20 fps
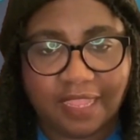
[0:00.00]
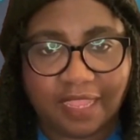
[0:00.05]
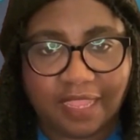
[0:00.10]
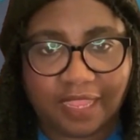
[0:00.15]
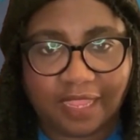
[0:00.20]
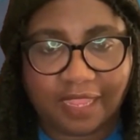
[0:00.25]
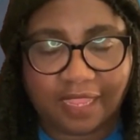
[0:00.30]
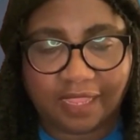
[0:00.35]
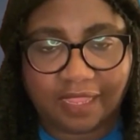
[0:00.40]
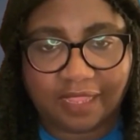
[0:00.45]

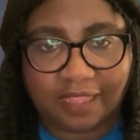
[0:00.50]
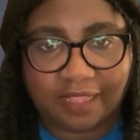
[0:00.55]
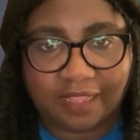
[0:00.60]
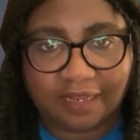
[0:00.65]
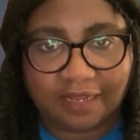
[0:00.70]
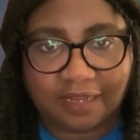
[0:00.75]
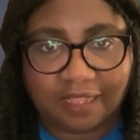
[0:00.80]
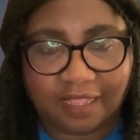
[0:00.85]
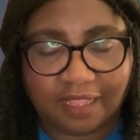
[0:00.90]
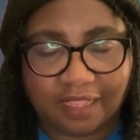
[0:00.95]

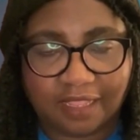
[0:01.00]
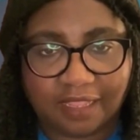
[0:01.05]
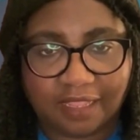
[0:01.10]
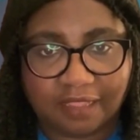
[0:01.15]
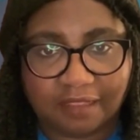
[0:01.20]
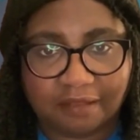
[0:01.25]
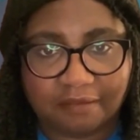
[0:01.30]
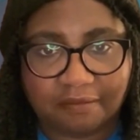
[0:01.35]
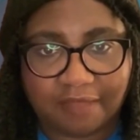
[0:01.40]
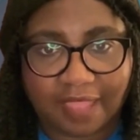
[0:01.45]
and
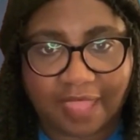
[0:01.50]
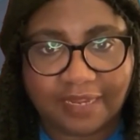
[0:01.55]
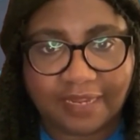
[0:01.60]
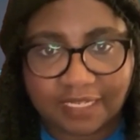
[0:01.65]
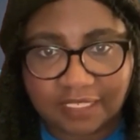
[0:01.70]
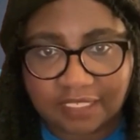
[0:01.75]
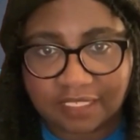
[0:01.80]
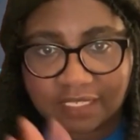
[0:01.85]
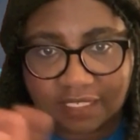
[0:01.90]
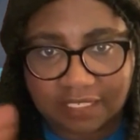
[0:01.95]
I
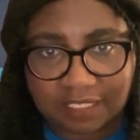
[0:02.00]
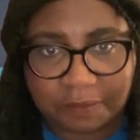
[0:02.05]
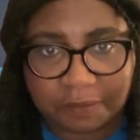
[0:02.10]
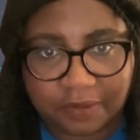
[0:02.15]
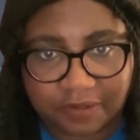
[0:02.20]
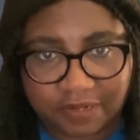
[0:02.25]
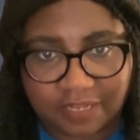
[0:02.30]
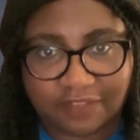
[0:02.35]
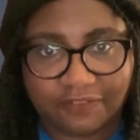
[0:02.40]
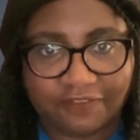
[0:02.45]
need to
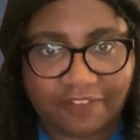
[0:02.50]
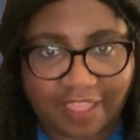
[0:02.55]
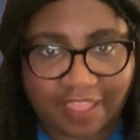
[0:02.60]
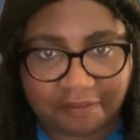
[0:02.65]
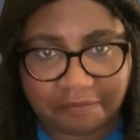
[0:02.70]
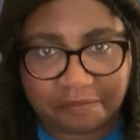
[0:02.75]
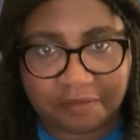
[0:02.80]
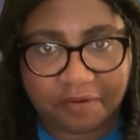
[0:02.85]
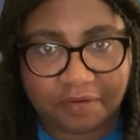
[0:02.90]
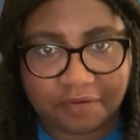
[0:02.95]
experience
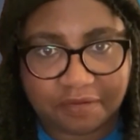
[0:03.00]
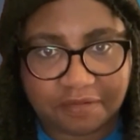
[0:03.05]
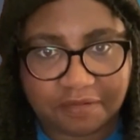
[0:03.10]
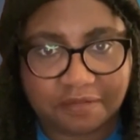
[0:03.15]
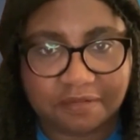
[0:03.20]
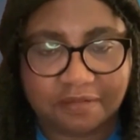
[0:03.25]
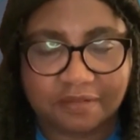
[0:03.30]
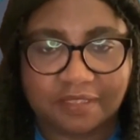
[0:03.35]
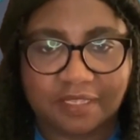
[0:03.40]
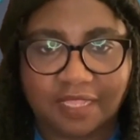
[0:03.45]
5
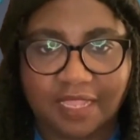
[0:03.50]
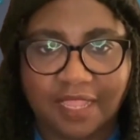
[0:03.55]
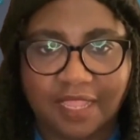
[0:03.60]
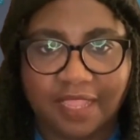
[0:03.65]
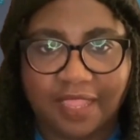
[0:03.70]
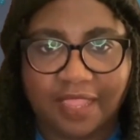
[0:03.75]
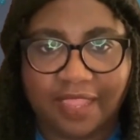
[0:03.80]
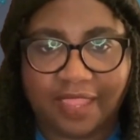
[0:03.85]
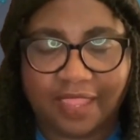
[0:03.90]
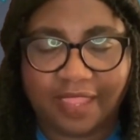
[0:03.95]
miracles,
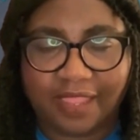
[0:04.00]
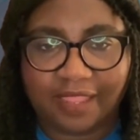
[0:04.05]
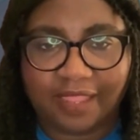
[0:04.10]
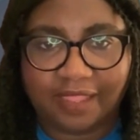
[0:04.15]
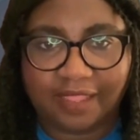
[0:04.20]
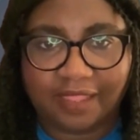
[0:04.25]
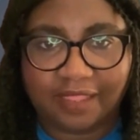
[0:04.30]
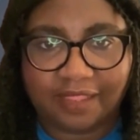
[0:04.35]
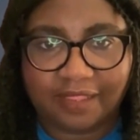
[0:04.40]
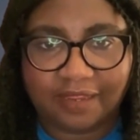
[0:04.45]

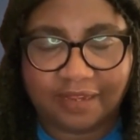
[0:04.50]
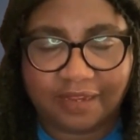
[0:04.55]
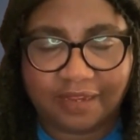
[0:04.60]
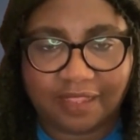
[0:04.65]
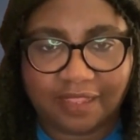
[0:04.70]
and